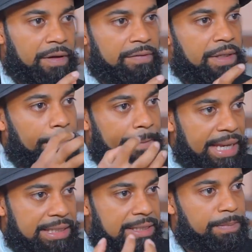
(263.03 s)
of the
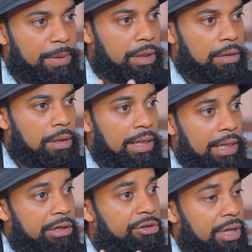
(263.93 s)
base spirit in,
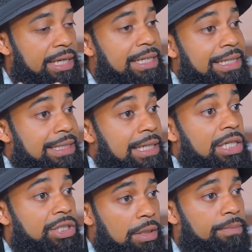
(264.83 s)
right. the, in the
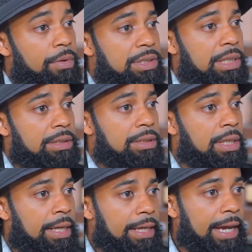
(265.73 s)
distillation process.
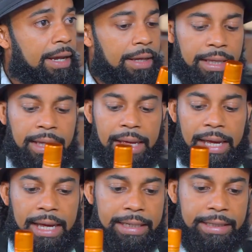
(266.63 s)
Yeah, mm-hmm.
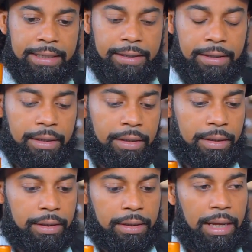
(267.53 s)
and uh,
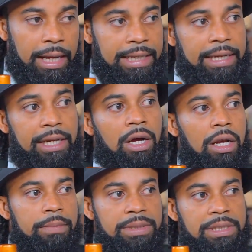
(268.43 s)
and then the
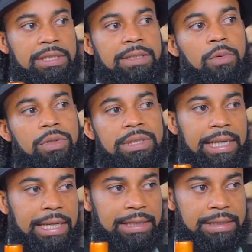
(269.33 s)
column stills is more
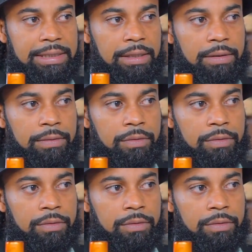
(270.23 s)
stainless steel.